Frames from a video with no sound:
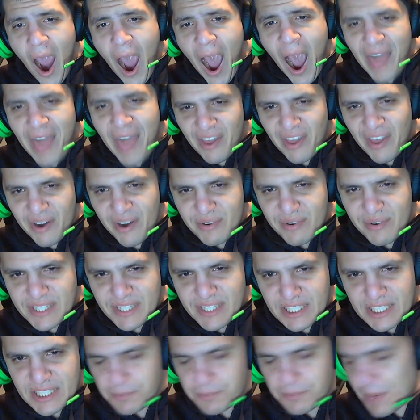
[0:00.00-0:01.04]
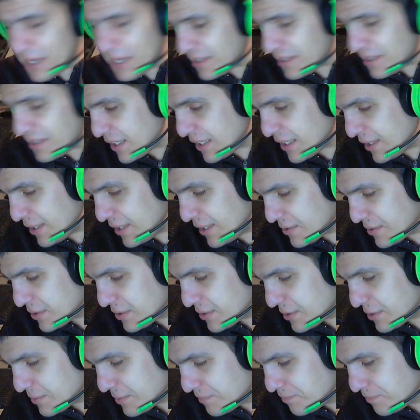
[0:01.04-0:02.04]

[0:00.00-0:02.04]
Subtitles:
I thought it was expected counts.